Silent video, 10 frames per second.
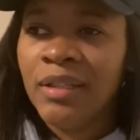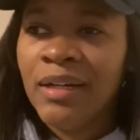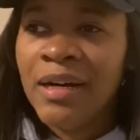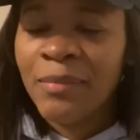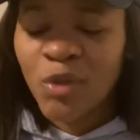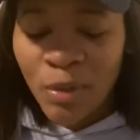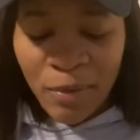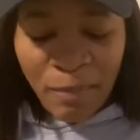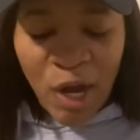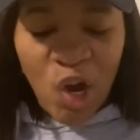Um, so I'm
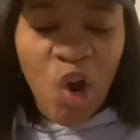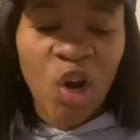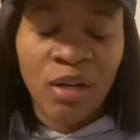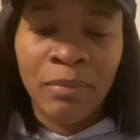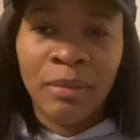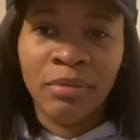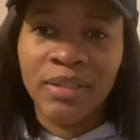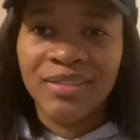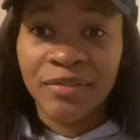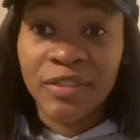in my car in my
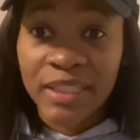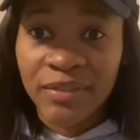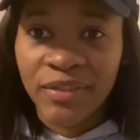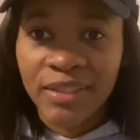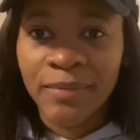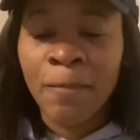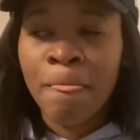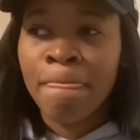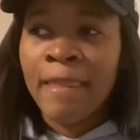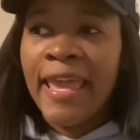place of safety
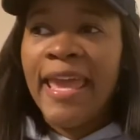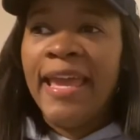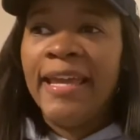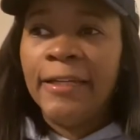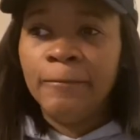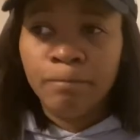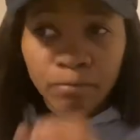and